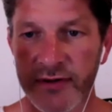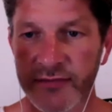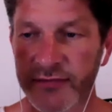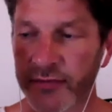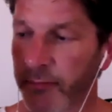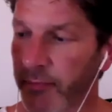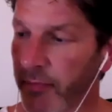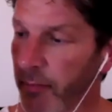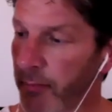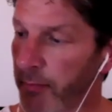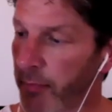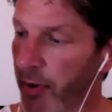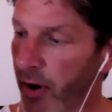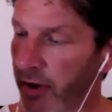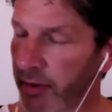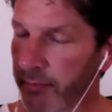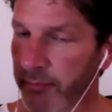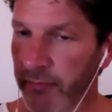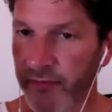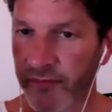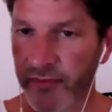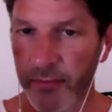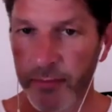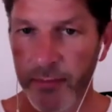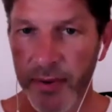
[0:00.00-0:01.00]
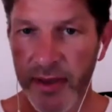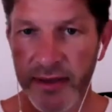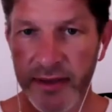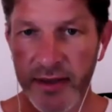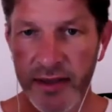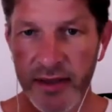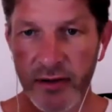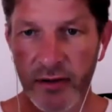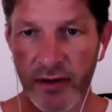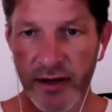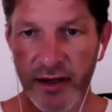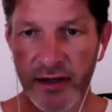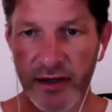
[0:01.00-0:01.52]
from the bottom of the
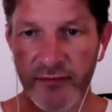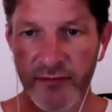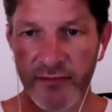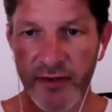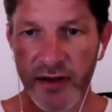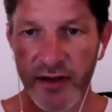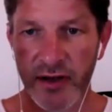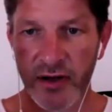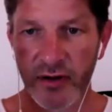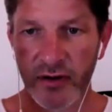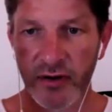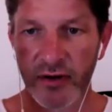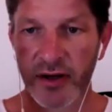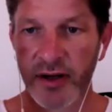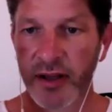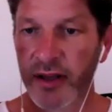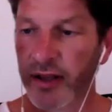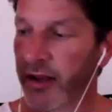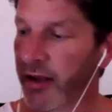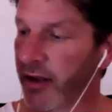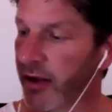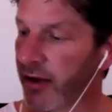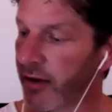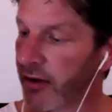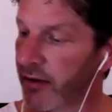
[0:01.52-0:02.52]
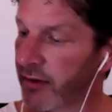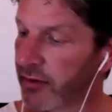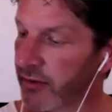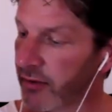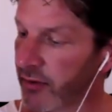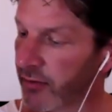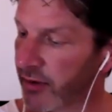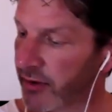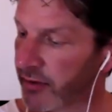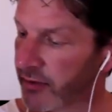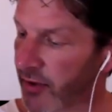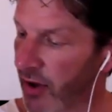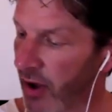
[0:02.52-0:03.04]
pinky, or little finger, to
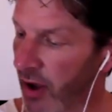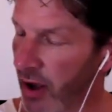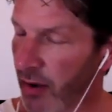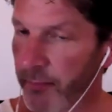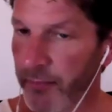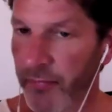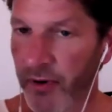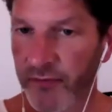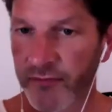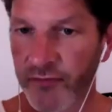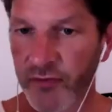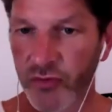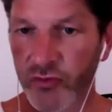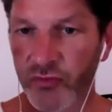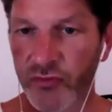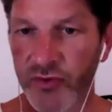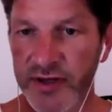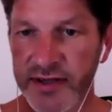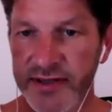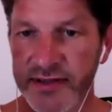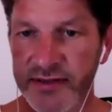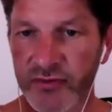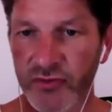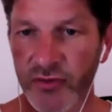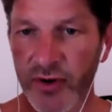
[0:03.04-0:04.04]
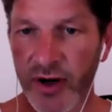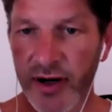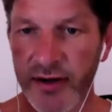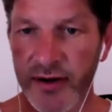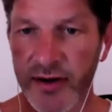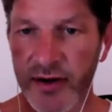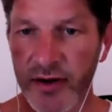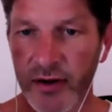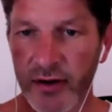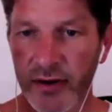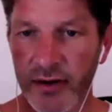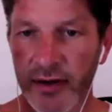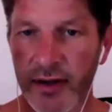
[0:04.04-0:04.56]
the top of the wrist right
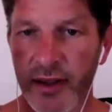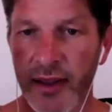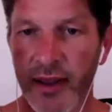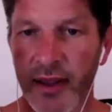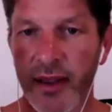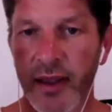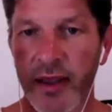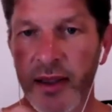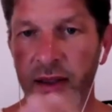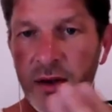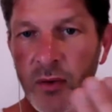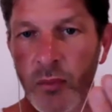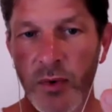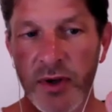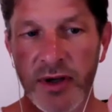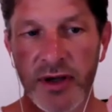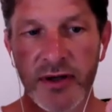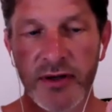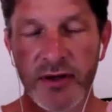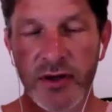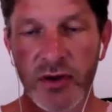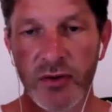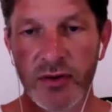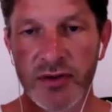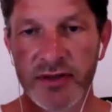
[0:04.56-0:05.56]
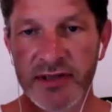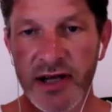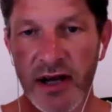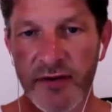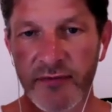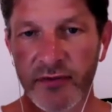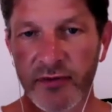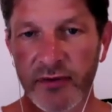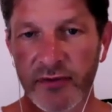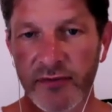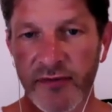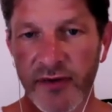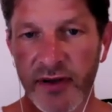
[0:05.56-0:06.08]
here. We can use
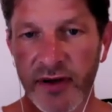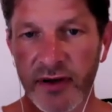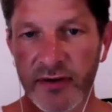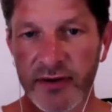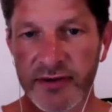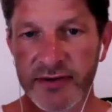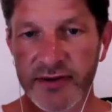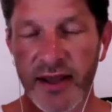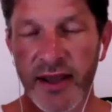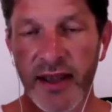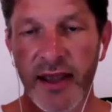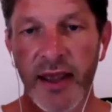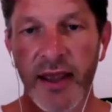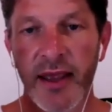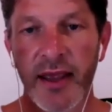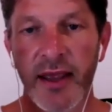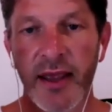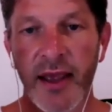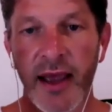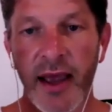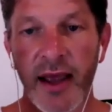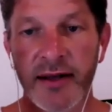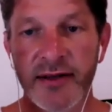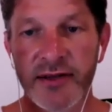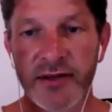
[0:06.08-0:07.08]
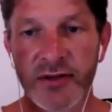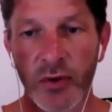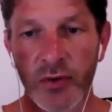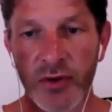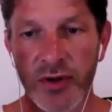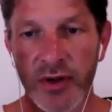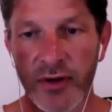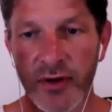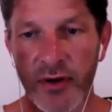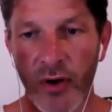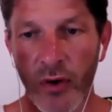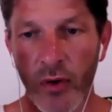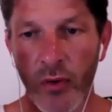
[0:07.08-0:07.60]
several fingers. And so you
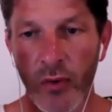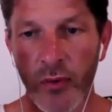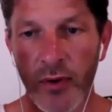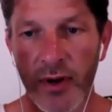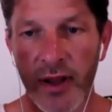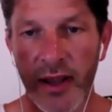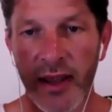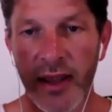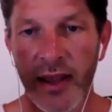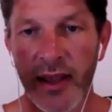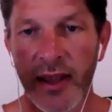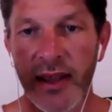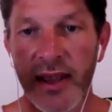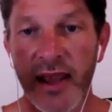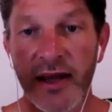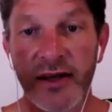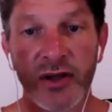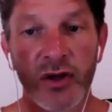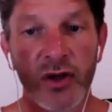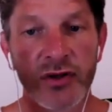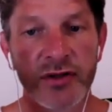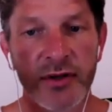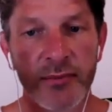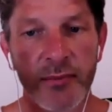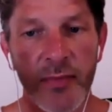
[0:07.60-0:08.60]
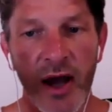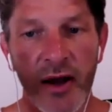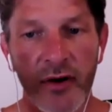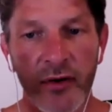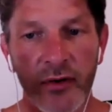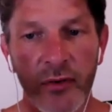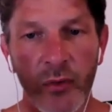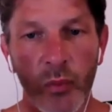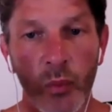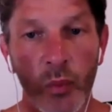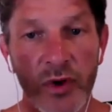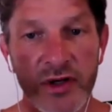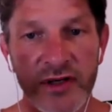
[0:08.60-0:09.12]
know, it doesn't
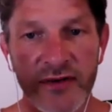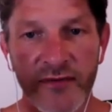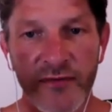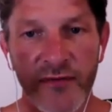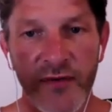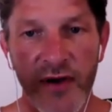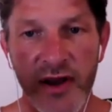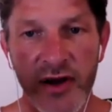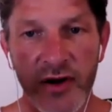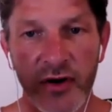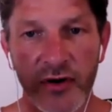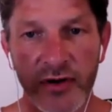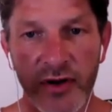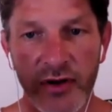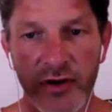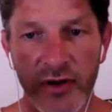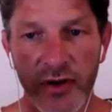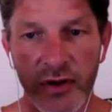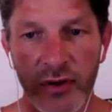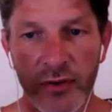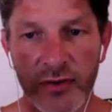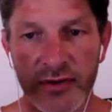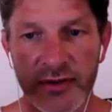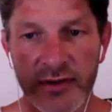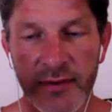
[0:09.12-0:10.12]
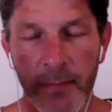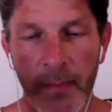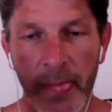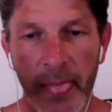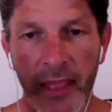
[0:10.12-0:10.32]
matter which finger you use